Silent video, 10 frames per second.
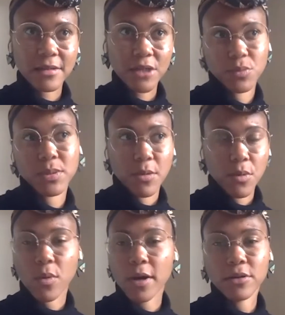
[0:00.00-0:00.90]
she was like,
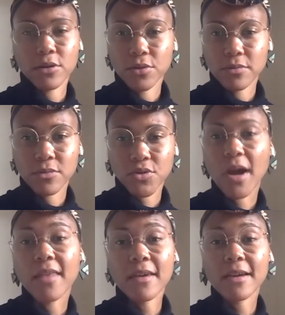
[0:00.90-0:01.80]
well, why don't you
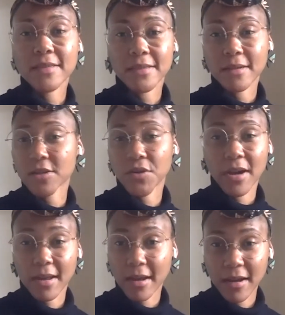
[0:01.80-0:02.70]
try this? And I
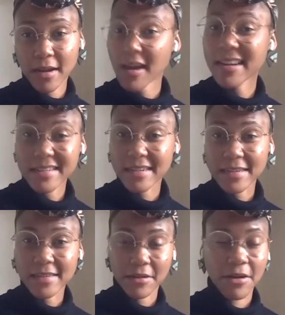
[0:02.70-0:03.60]
tried it and I liked
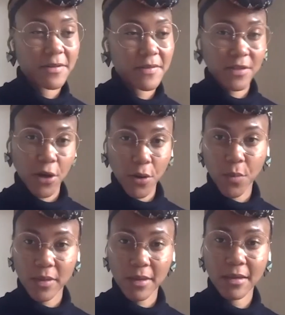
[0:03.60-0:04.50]
it. So I kind of stuck
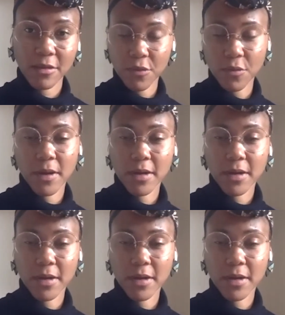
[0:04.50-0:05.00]
with it through